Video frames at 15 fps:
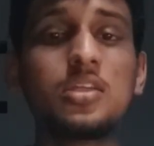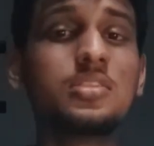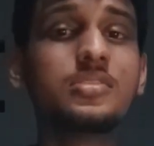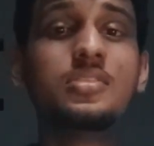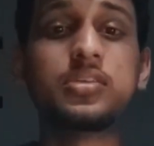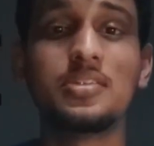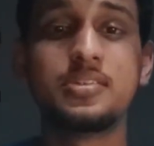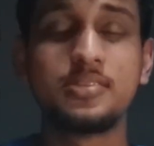
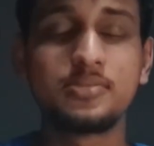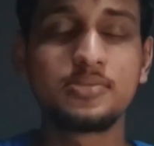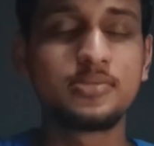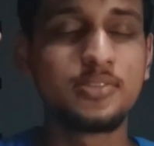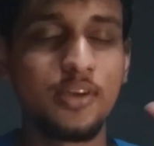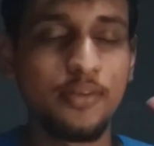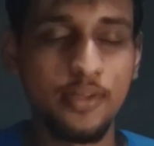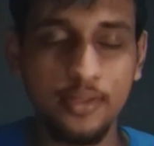the
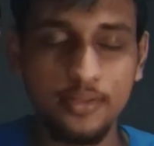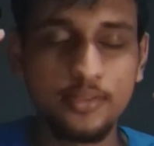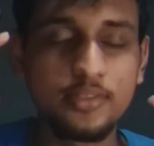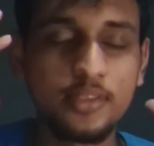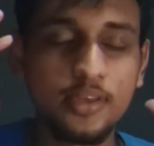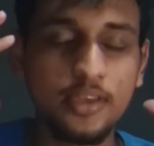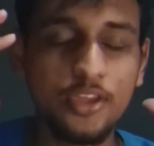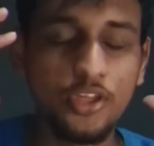
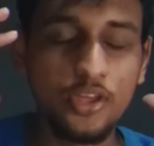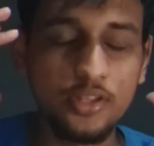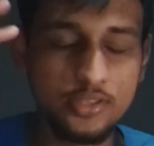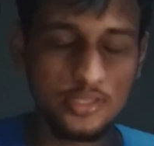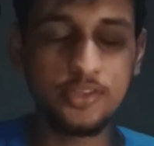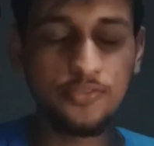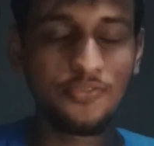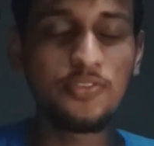
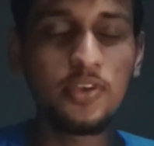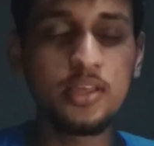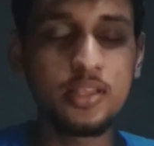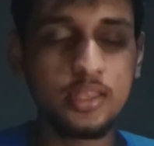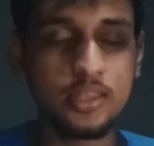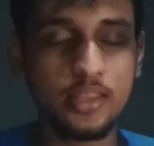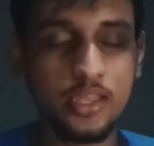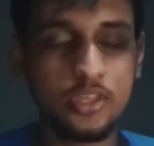the
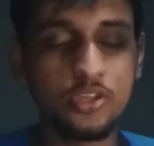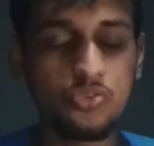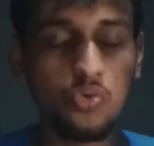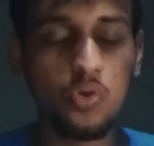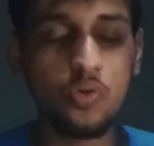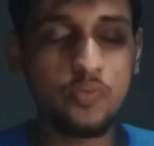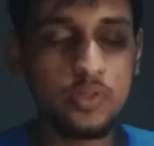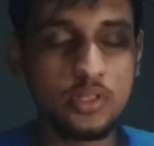feeling that you
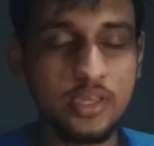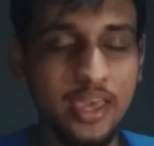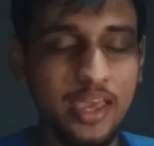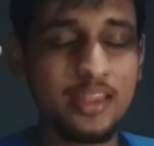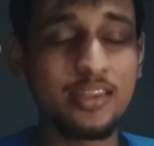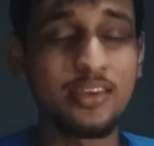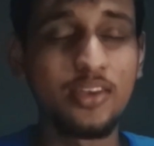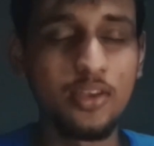will
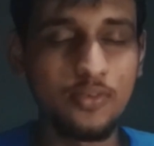get